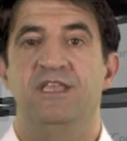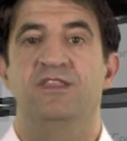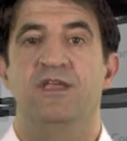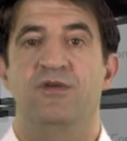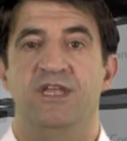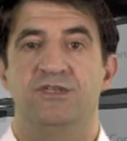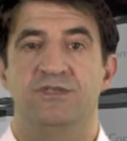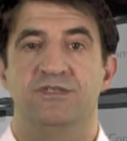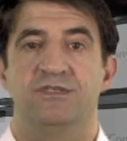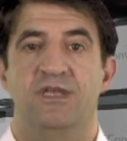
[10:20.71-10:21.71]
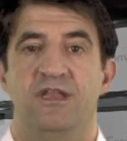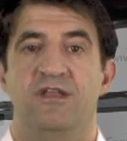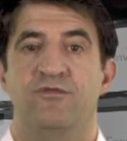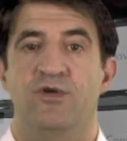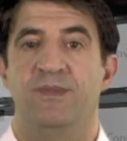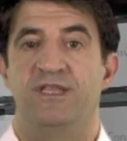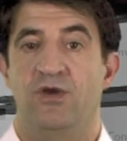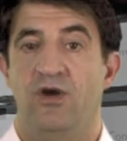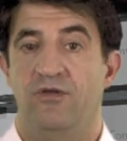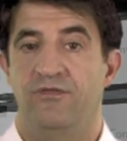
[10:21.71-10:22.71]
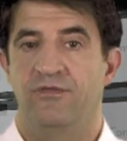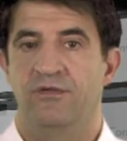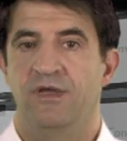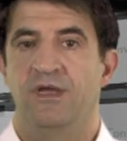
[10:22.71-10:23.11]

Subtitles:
integrations in the format of